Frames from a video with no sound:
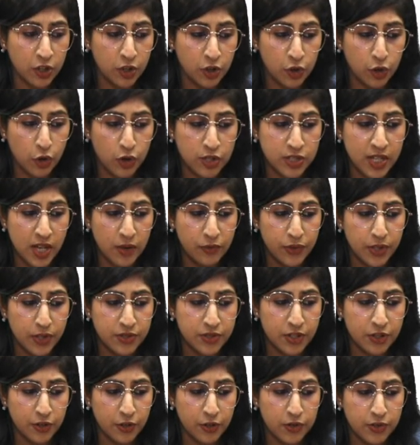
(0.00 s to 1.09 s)
Cross out the
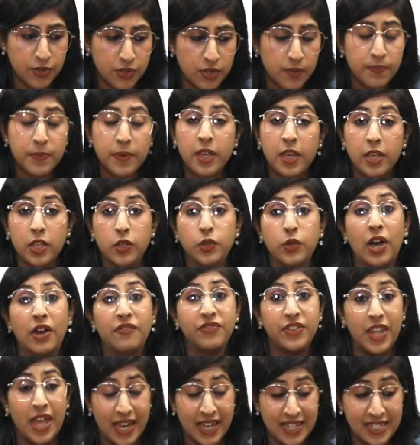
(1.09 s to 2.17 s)
zeros. You have
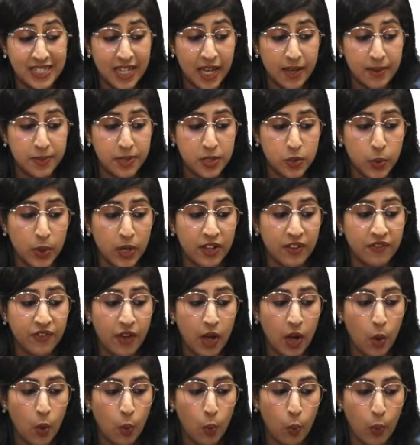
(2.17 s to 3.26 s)
9 times 12.
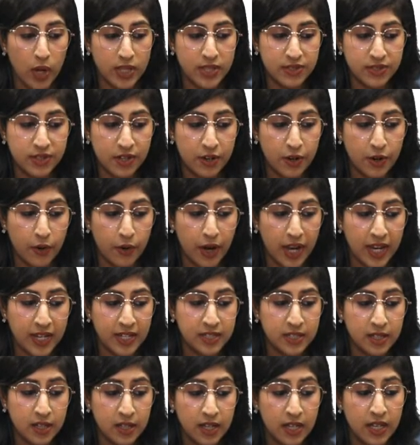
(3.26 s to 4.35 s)

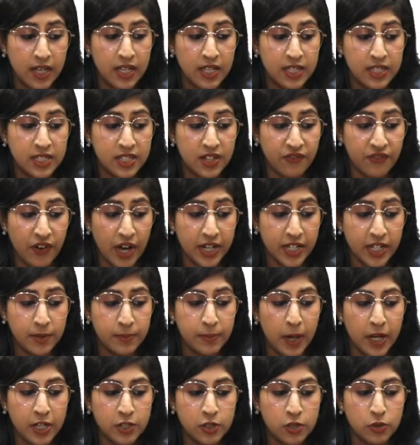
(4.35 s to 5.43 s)
108 divided
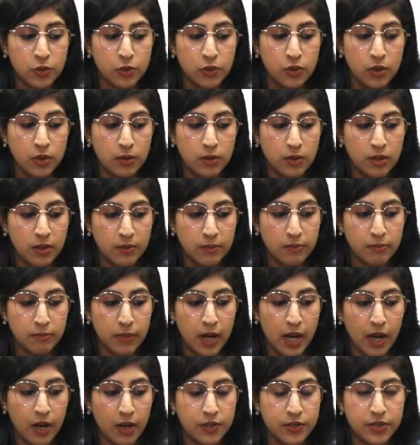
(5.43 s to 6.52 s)
by 2,
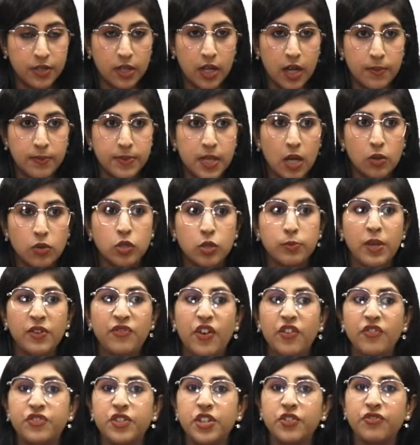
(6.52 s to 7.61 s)
my answer comes out to be
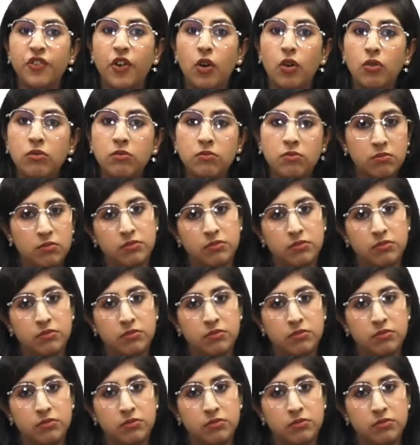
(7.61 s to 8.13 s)
54.